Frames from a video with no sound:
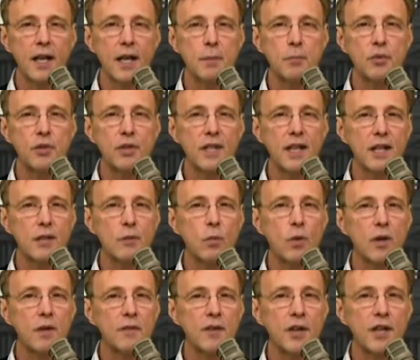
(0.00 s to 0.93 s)
and protect
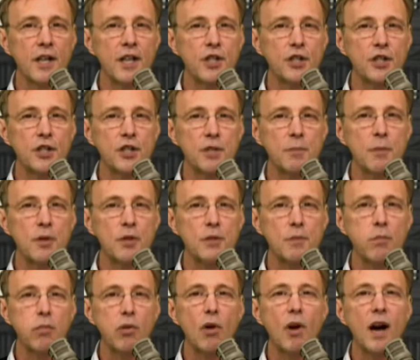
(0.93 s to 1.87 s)
one of our nation's
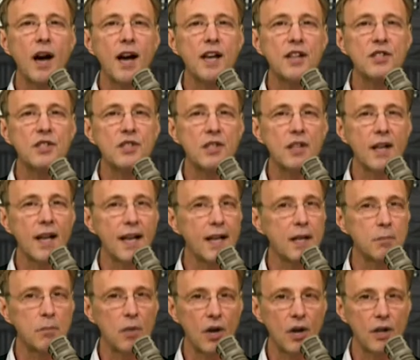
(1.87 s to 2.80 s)
most prized
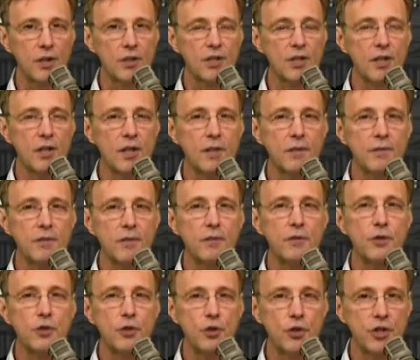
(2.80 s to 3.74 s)
landmarks for
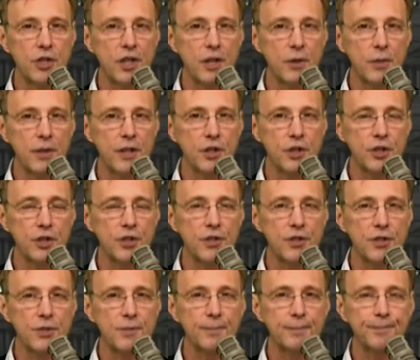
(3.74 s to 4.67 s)
future generations.